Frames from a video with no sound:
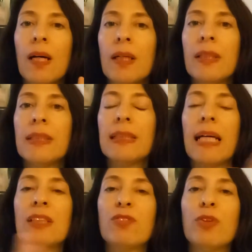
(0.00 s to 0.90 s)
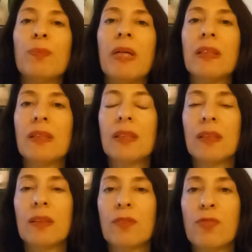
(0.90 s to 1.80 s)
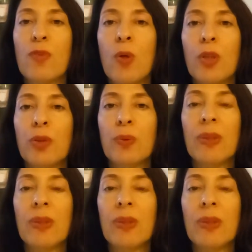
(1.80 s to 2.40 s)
these last few months for you